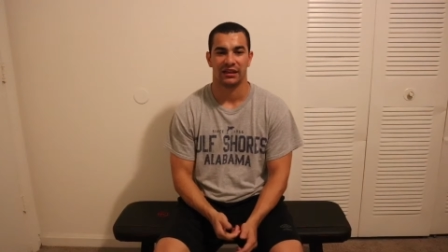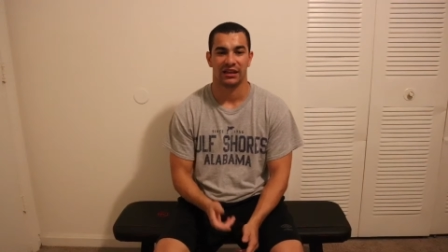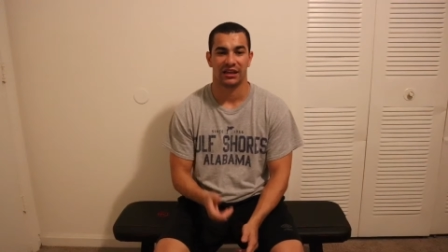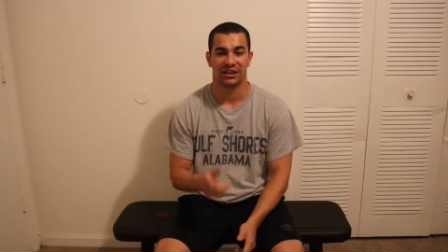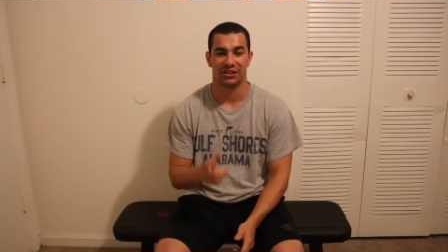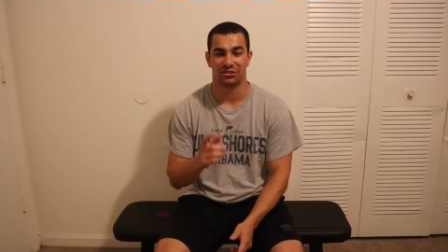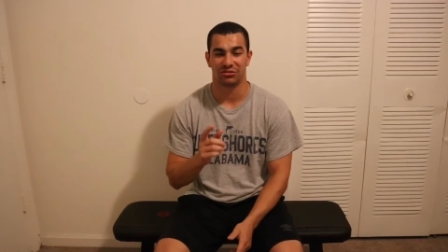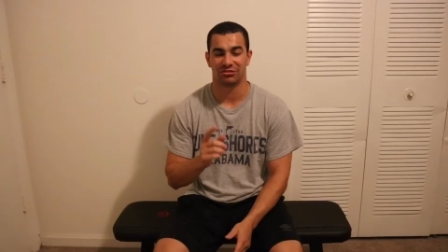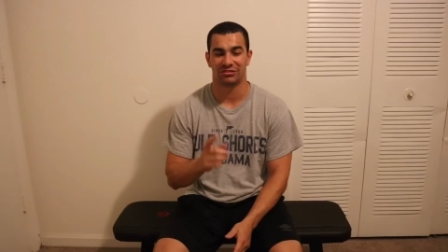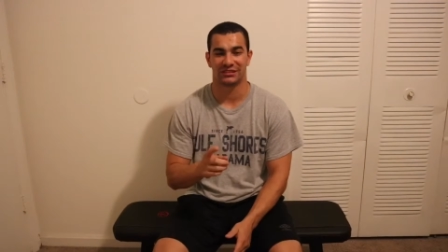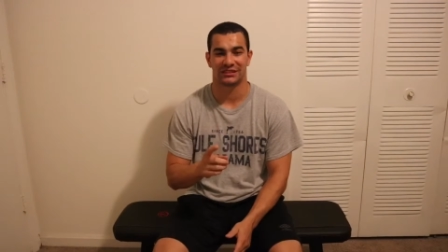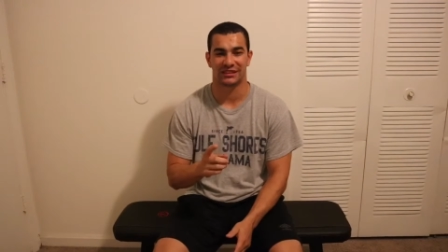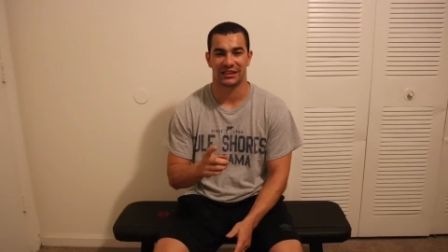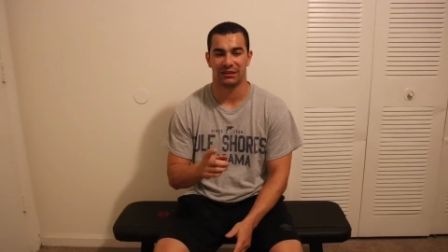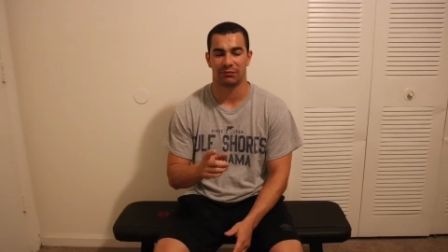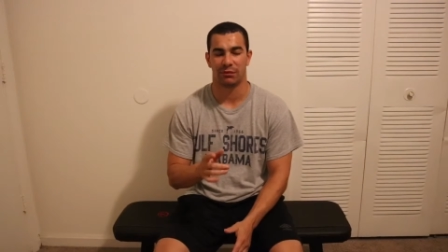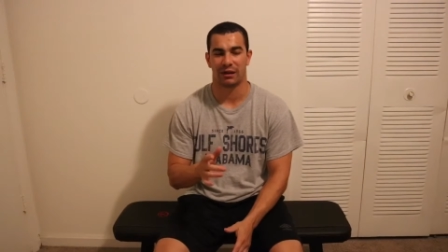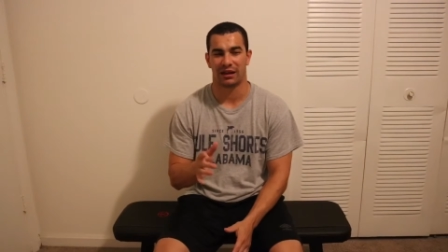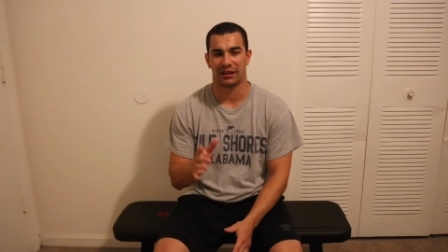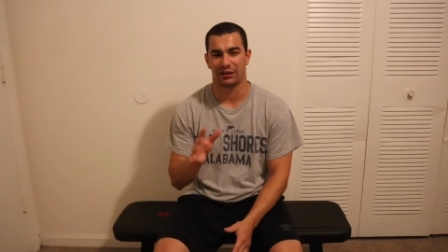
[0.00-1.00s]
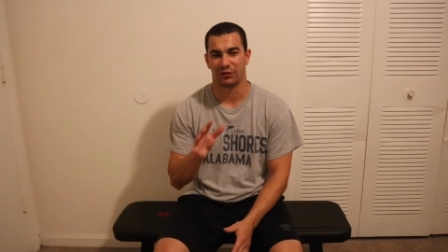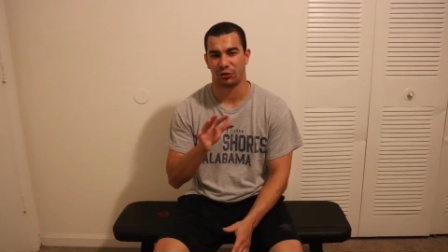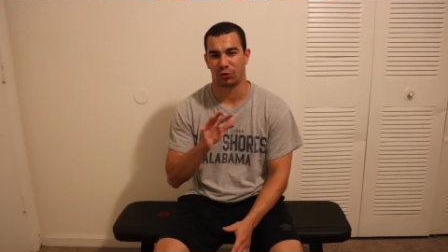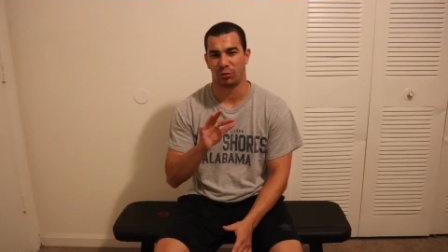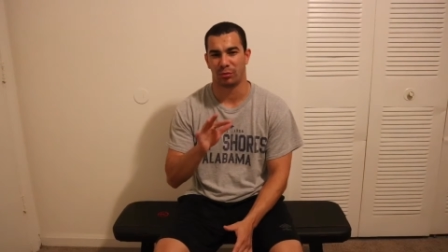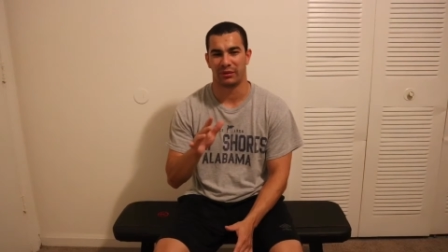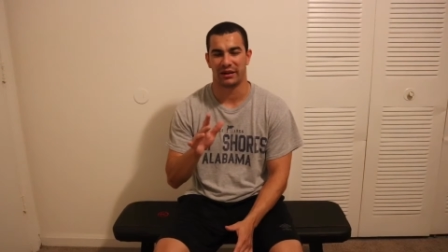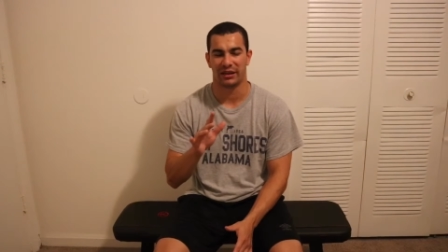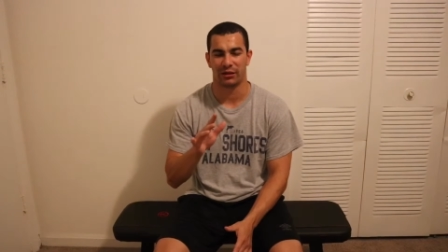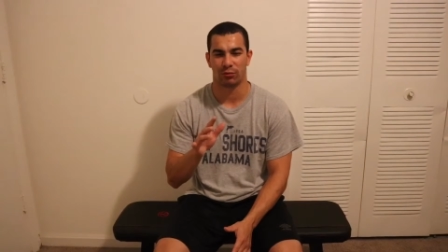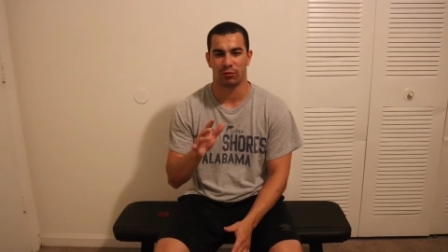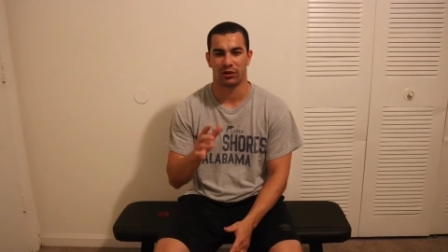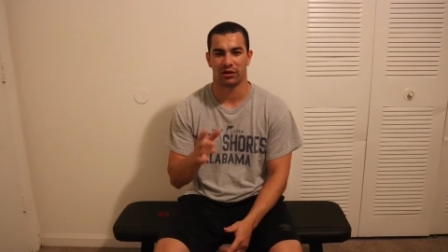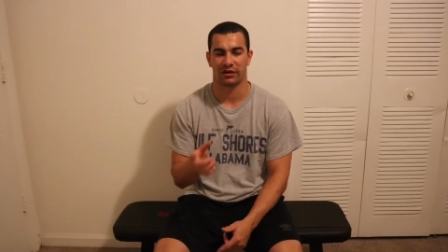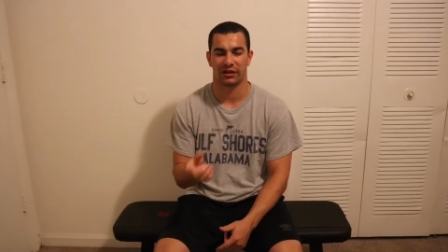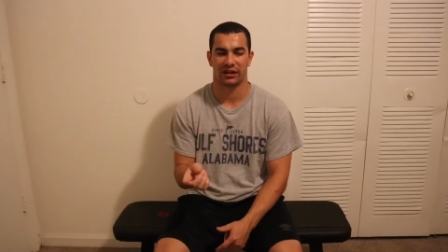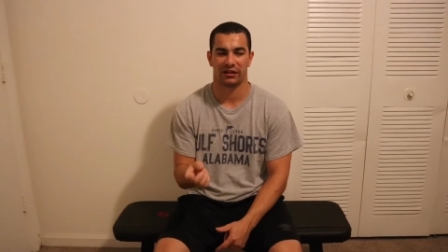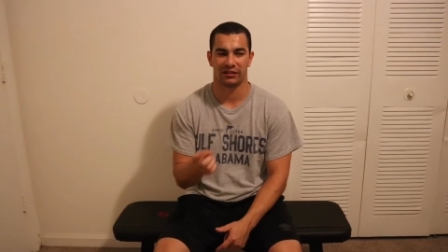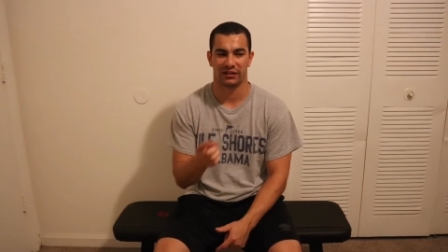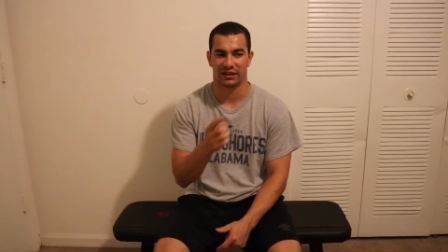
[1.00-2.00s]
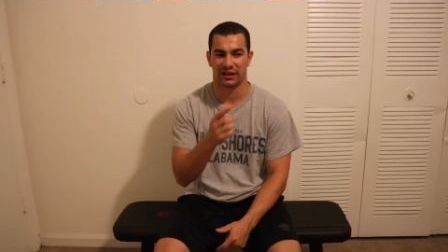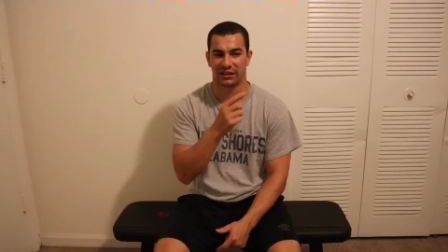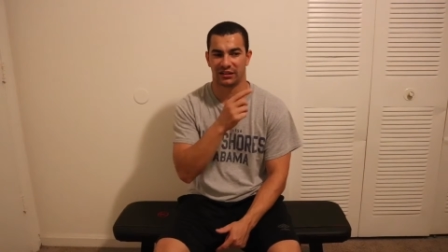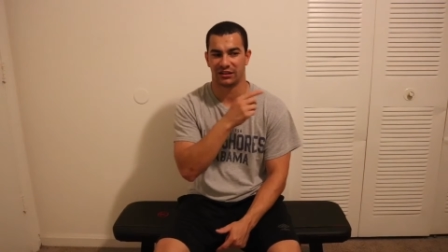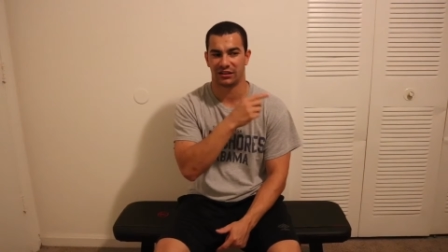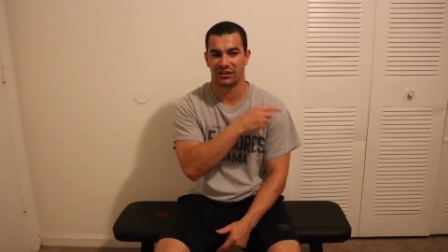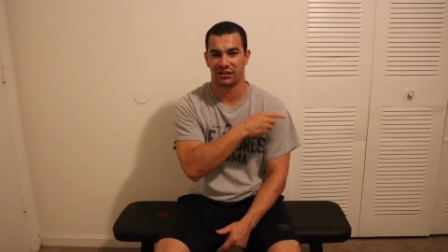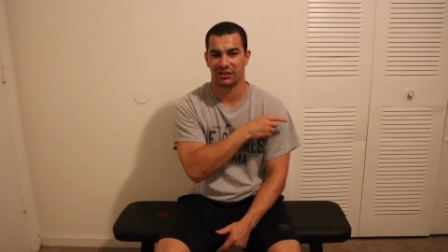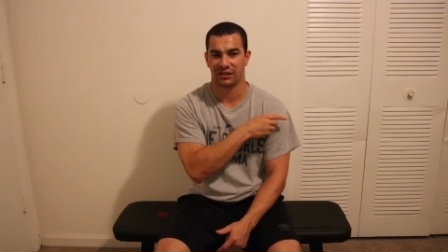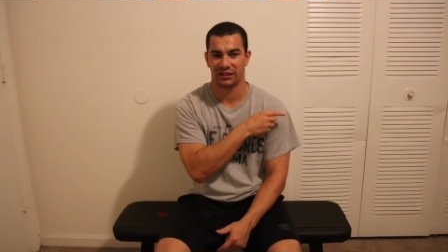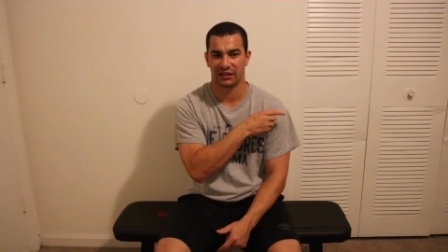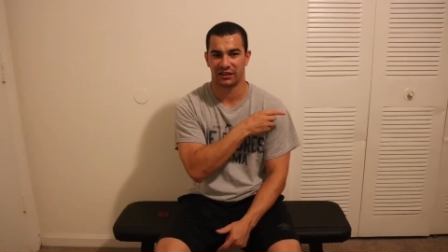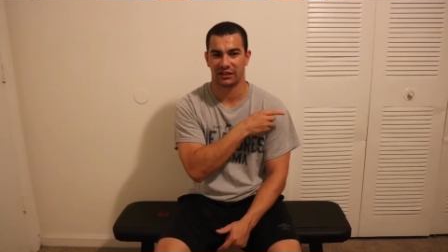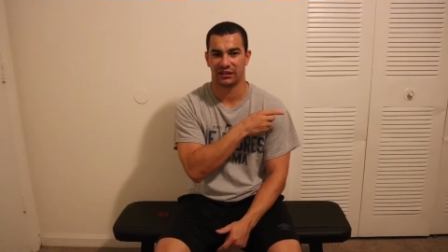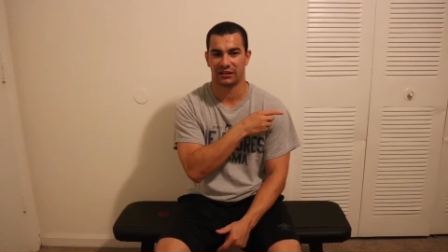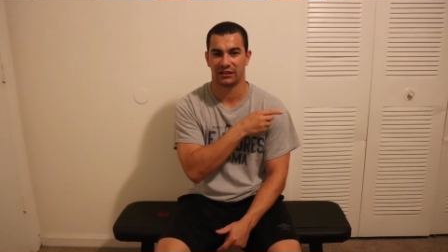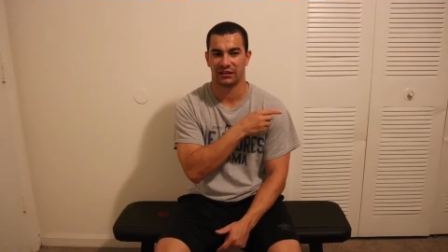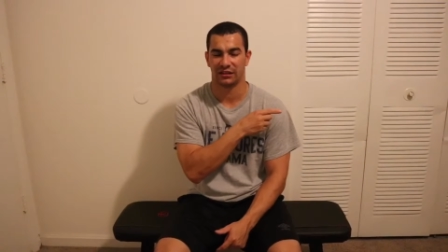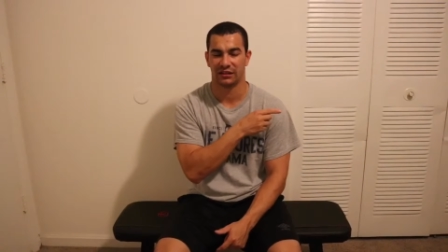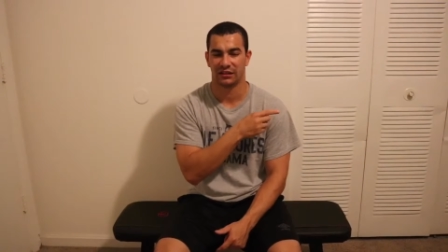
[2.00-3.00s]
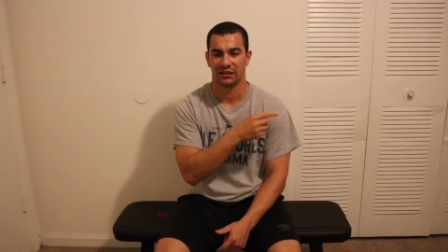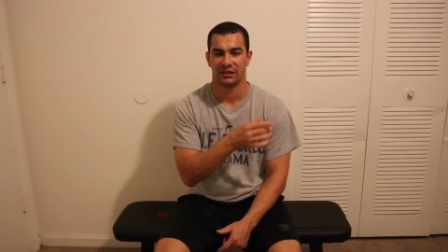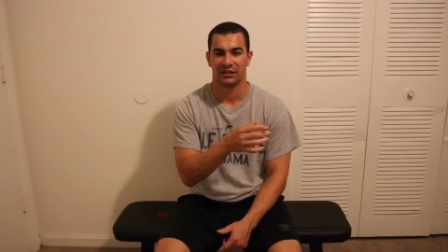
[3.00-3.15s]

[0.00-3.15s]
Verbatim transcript: And you can see my little mini workout that I've done in